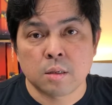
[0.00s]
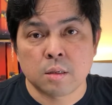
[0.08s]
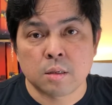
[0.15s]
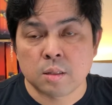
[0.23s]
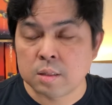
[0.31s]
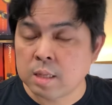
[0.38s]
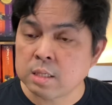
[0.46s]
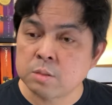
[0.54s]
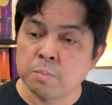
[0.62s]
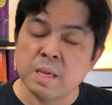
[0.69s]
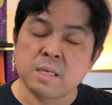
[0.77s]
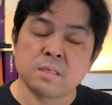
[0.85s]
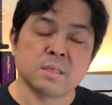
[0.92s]
That
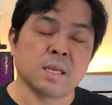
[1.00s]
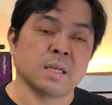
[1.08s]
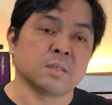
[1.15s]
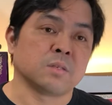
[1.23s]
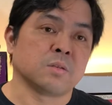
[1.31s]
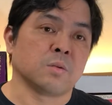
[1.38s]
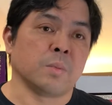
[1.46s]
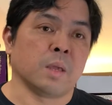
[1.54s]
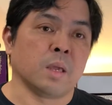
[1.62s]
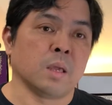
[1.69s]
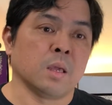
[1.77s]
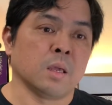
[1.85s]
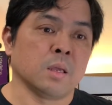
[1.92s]
makes sense to me,
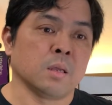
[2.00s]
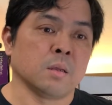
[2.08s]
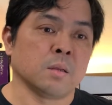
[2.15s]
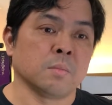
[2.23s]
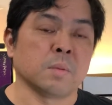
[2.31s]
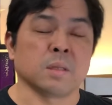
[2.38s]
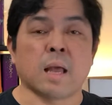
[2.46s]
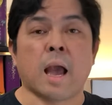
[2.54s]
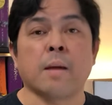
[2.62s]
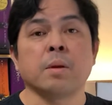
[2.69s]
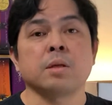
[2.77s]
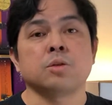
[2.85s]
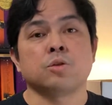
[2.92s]
but I'm
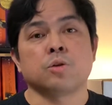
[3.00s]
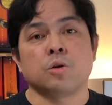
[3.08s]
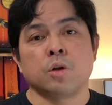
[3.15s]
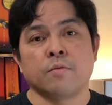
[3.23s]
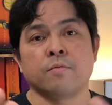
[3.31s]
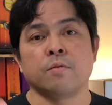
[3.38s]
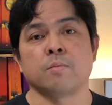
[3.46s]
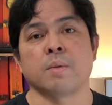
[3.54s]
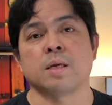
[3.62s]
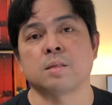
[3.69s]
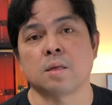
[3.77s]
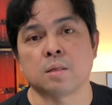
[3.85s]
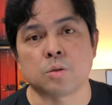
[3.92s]
not sure if it makes
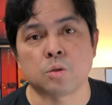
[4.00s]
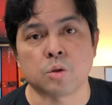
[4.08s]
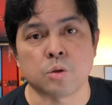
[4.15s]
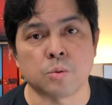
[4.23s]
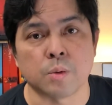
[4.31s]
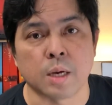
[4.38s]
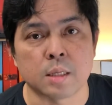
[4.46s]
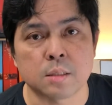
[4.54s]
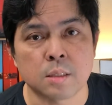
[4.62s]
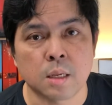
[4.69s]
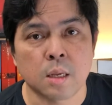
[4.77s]
sense to you guys.